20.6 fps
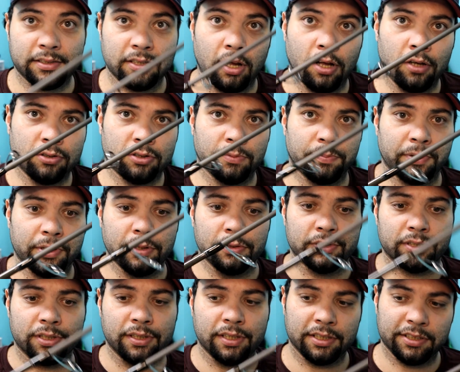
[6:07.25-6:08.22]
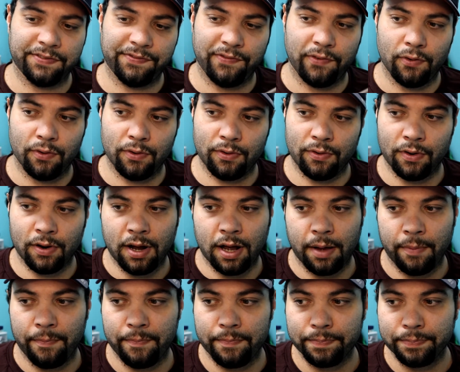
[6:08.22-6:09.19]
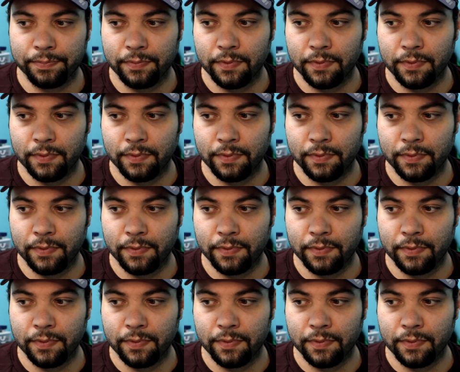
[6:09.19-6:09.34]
I'll also be using this for,